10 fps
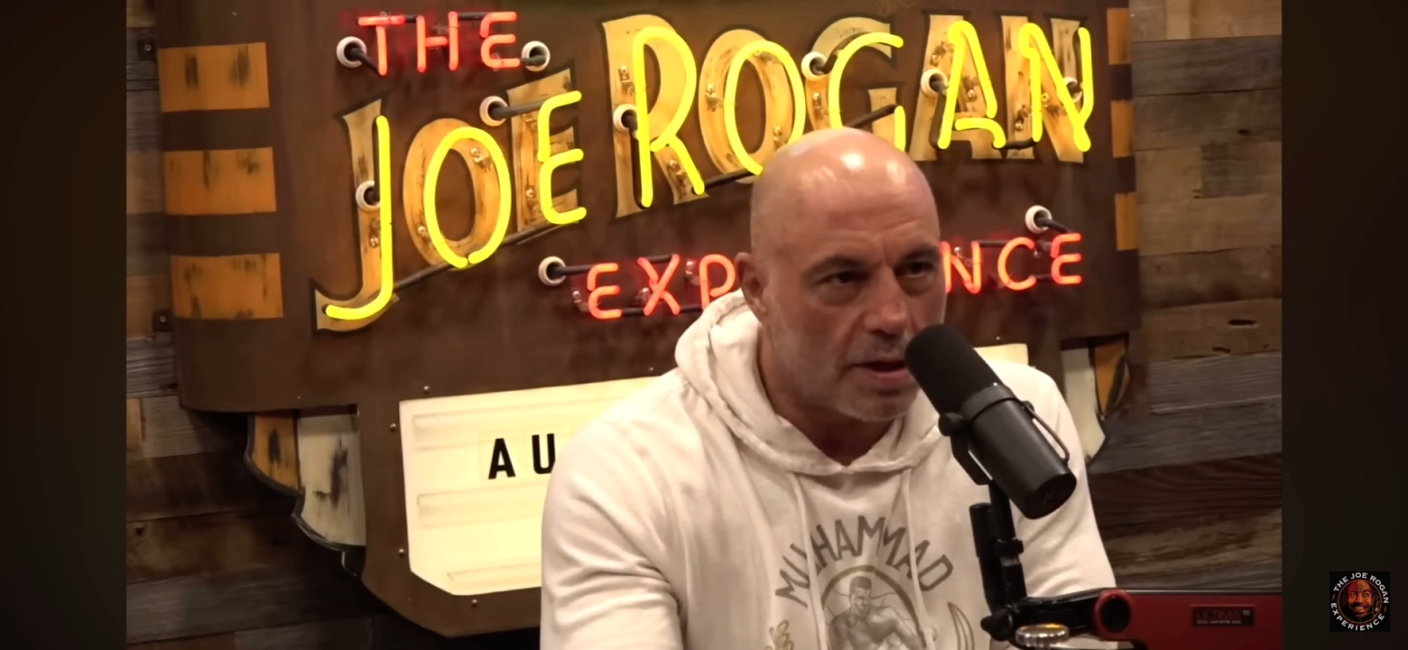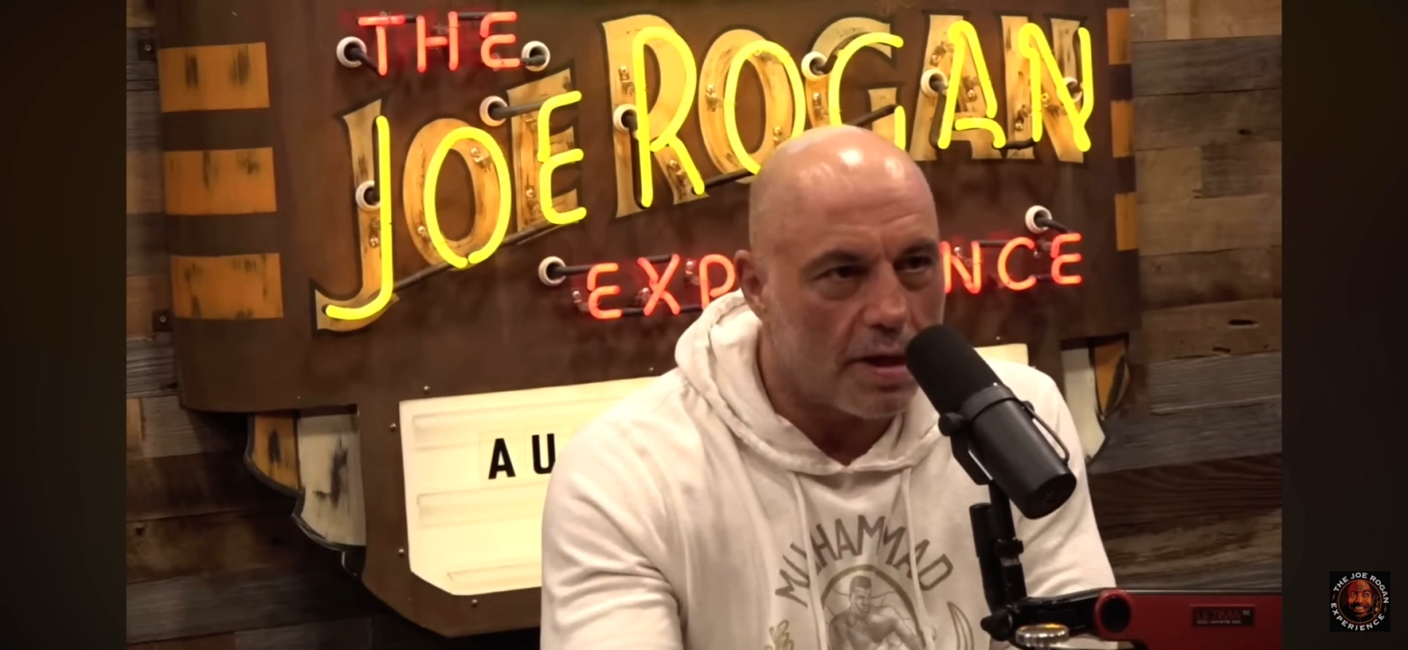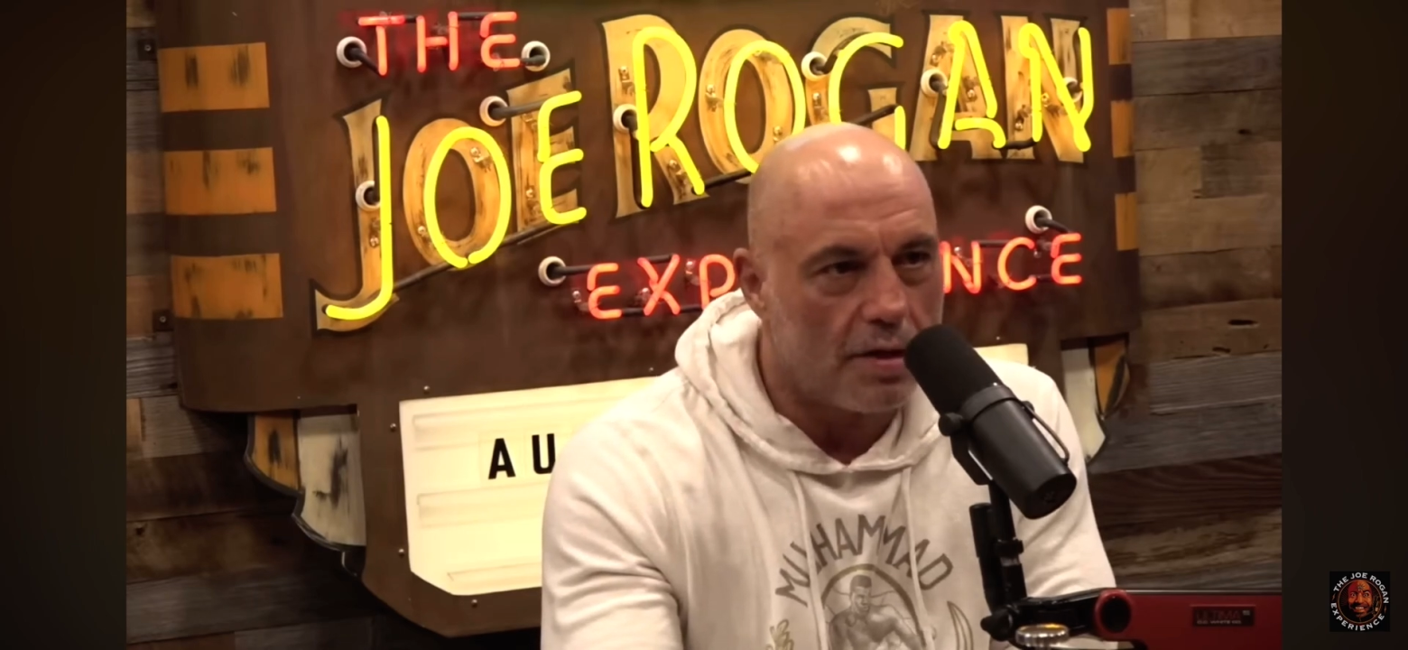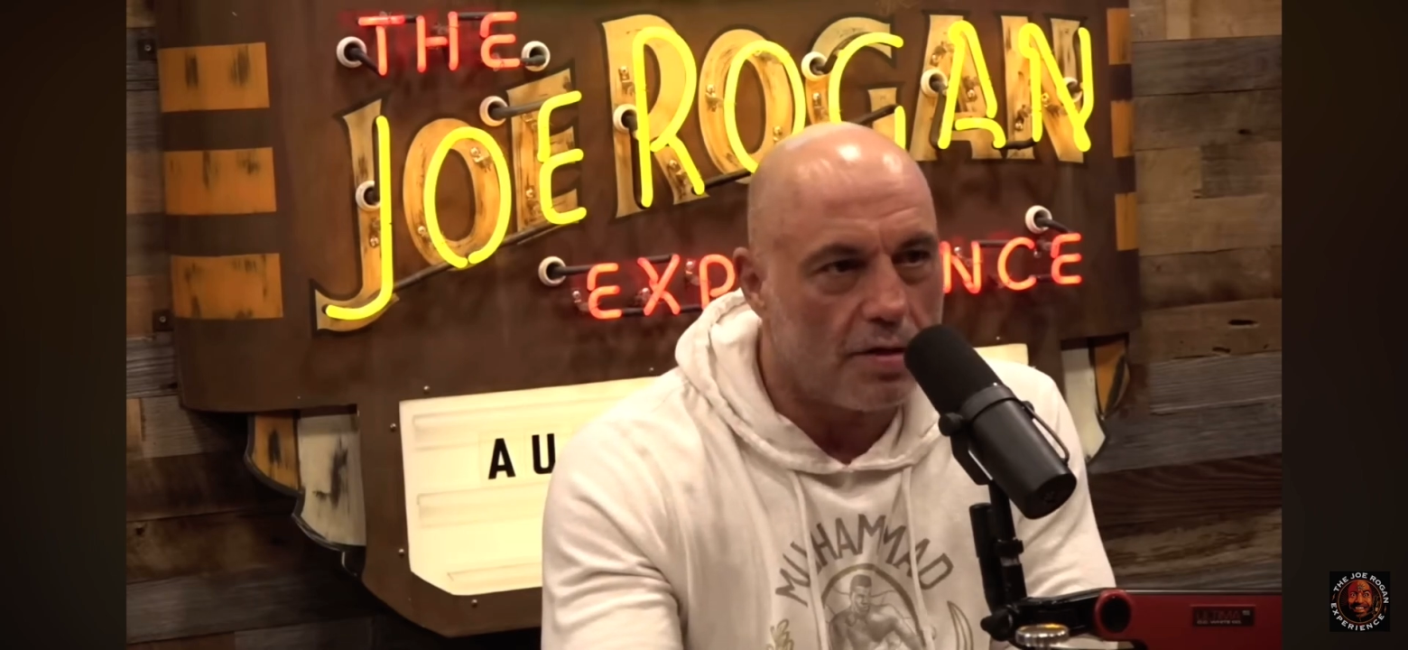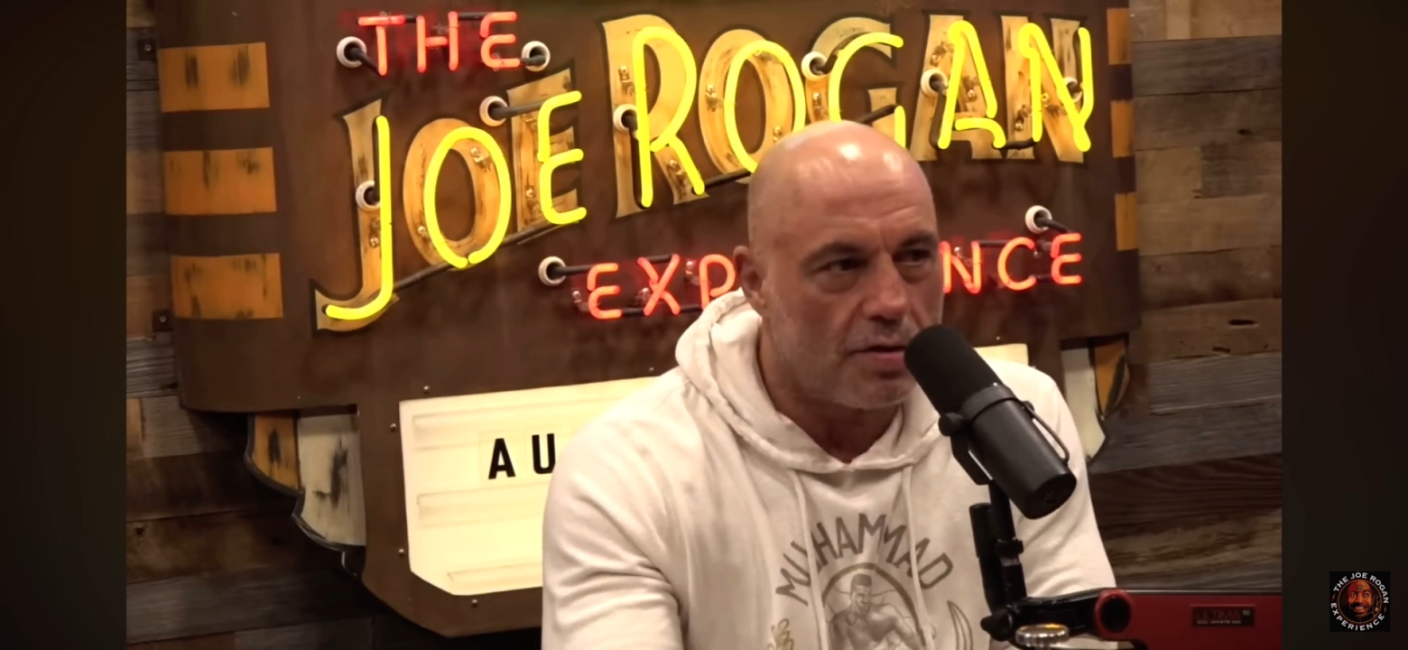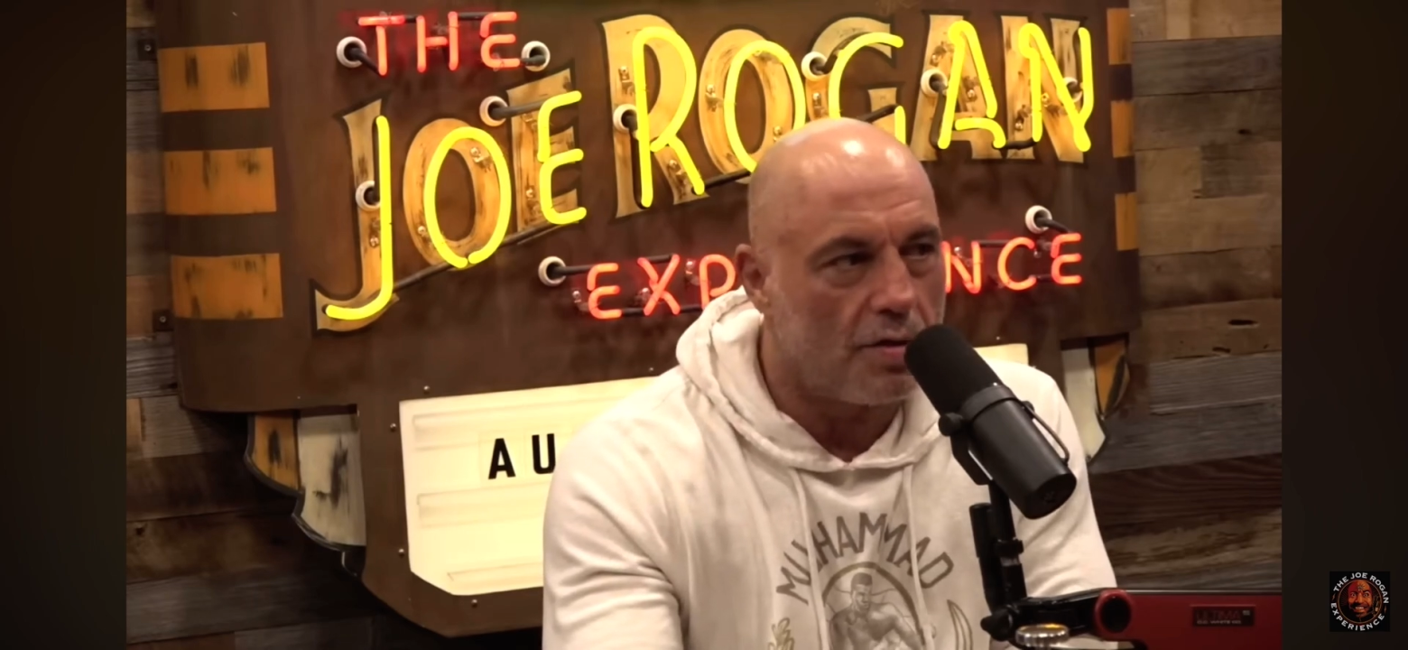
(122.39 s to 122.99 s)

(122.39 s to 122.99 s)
And do you know